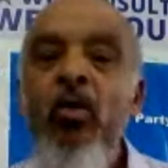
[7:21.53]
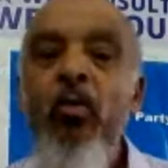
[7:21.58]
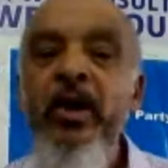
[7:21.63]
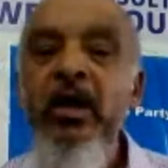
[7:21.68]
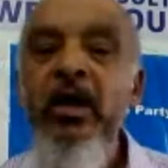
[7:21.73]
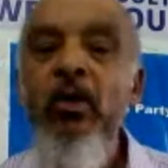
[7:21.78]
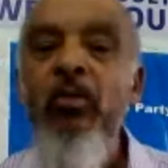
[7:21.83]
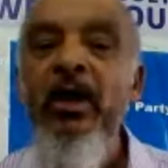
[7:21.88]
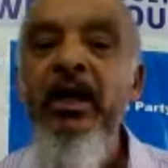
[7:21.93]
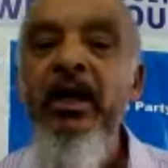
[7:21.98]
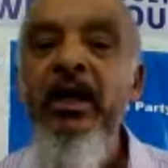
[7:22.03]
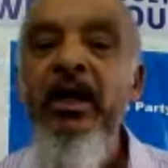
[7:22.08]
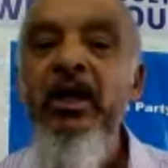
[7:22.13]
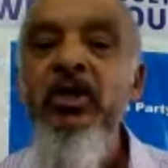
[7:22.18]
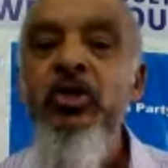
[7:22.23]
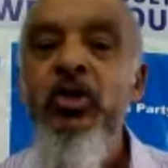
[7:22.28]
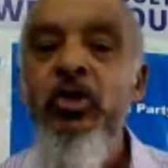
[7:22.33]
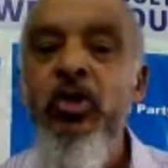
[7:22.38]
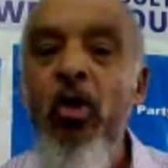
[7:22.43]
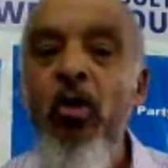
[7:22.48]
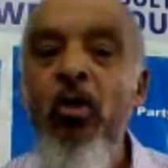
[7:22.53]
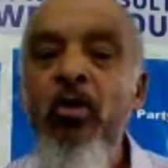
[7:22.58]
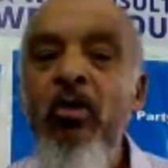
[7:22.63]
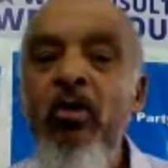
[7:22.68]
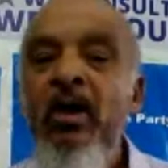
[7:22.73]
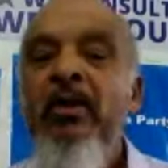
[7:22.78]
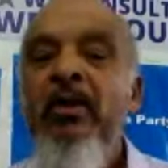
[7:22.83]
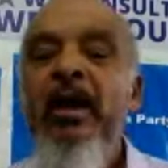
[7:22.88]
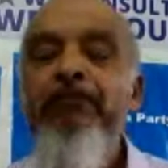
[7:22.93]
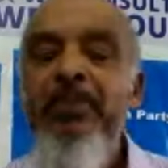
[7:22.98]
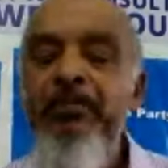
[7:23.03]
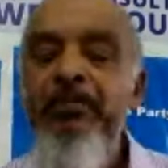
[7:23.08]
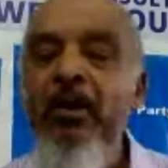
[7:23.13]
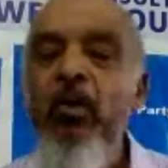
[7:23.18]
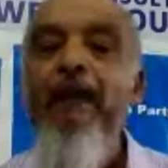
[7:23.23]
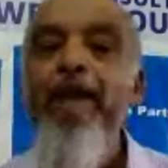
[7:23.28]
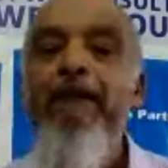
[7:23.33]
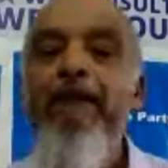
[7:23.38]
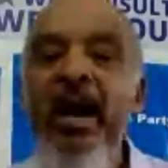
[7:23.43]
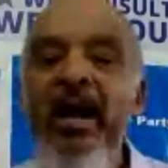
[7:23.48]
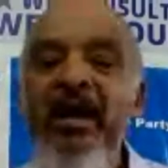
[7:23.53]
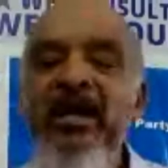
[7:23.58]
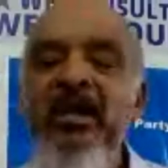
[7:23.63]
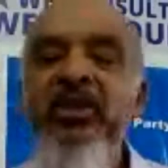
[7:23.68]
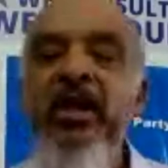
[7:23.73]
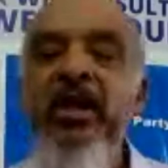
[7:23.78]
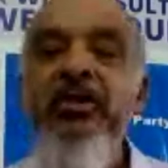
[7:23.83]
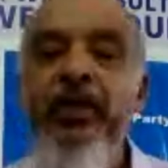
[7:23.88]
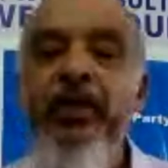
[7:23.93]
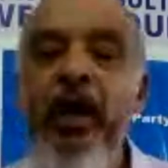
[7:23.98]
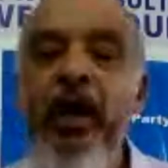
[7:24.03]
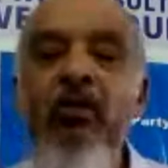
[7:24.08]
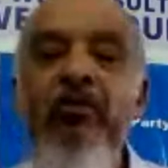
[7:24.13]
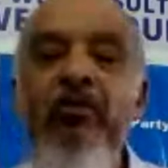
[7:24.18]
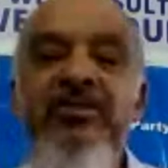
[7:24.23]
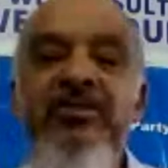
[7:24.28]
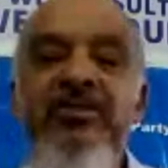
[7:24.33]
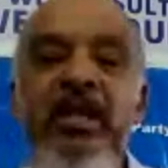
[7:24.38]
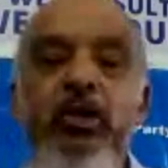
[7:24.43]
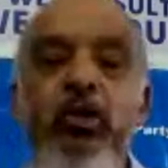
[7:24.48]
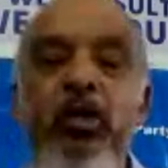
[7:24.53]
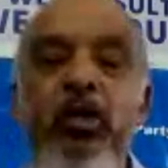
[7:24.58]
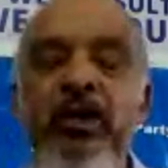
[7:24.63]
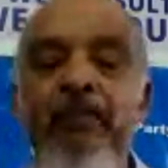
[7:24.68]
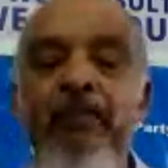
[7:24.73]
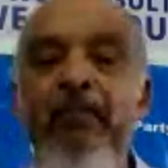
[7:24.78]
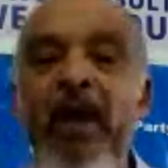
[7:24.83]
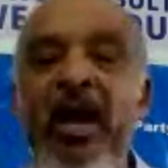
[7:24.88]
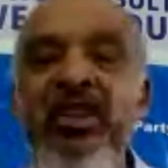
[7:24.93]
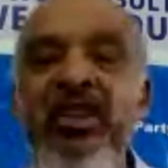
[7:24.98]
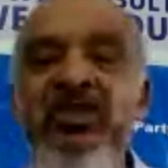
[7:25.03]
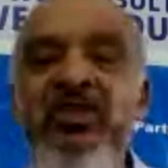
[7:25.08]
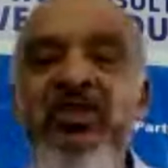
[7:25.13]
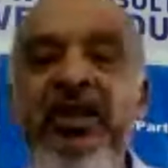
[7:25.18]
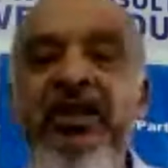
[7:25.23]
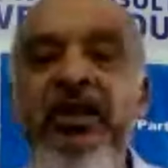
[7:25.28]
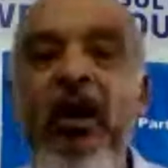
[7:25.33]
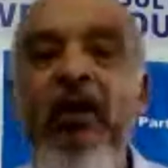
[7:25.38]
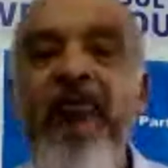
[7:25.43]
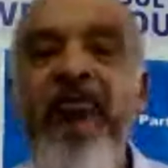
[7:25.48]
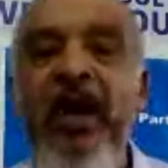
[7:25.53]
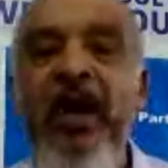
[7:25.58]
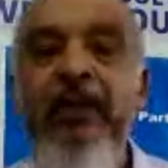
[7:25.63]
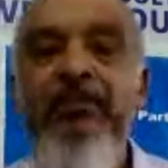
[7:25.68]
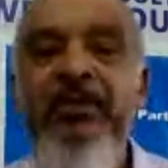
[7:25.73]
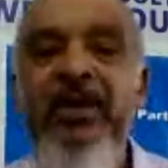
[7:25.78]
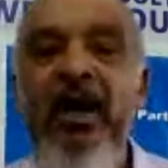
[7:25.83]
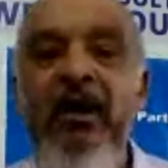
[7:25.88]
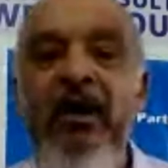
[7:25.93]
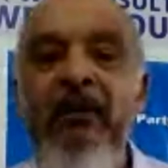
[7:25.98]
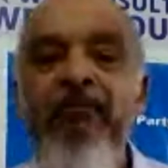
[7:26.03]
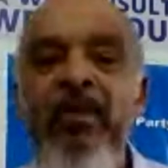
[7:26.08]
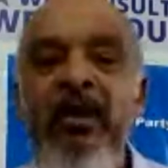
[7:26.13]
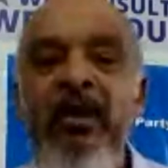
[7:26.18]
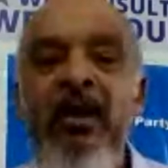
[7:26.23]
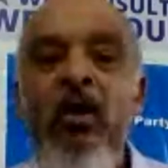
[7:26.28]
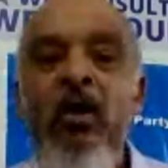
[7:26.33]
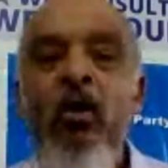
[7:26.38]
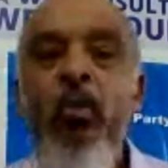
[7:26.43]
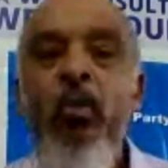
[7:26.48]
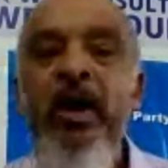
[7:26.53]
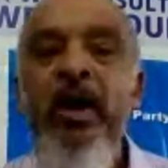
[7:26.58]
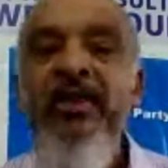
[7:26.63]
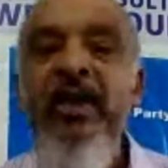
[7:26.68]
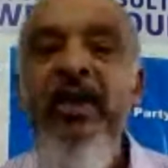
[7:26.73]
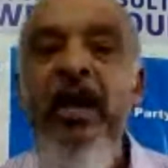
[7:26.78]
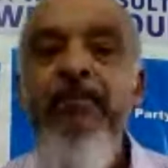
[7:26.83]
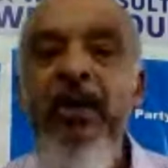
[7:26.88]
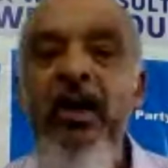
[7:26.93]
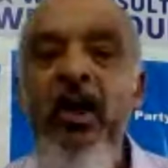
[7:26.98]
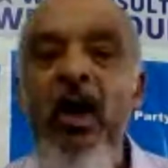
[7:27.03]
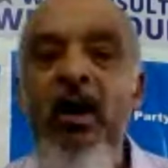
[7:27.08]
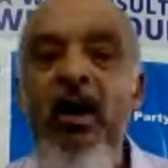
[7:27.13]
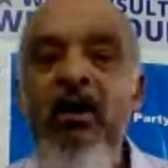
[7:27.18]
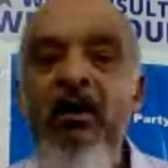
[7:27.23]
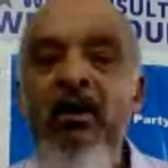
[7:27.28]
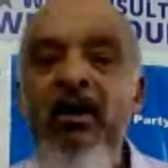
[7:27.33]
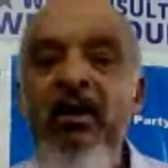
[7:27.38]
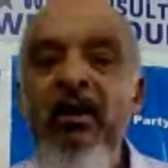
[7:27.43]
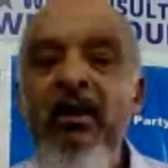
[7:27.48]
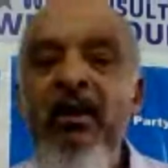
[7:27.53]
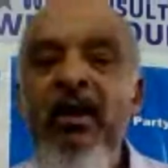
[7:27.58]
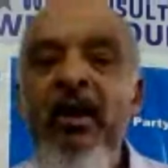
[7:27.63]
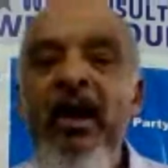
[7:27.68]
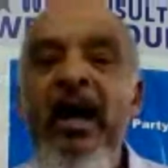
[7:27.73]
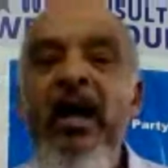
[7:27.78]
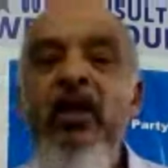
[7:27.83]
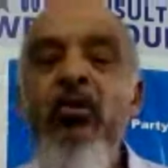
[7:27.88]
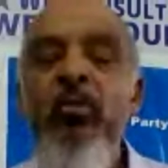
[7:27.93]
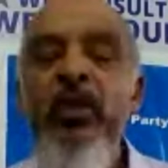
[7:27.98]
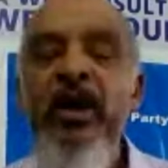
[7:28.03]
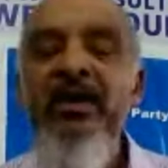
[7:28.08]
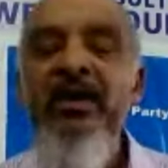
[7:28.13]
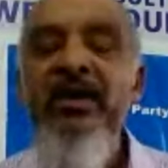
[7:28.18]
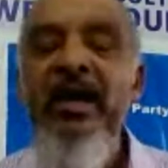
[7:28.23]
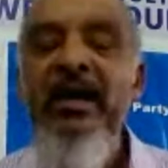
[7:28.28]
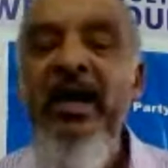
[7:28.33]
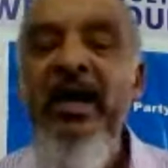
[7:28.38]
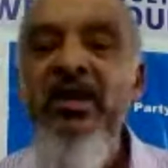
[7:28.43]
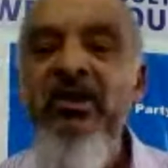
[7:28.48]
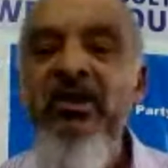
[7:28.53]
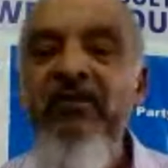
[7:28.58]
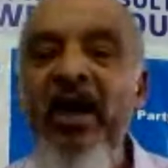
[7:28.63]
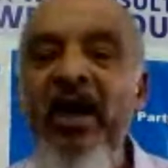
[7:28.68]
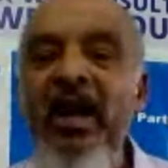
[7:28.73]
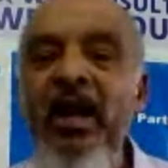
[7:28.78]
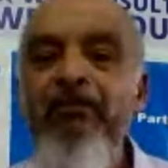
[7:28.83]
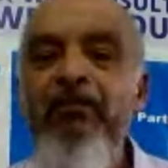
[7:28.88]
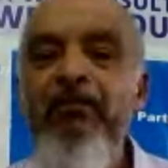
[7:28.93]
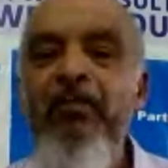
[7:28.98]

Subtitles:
we will ensure people will come back in their droves into the mother city of Cape Town, where they belong and where they can develop.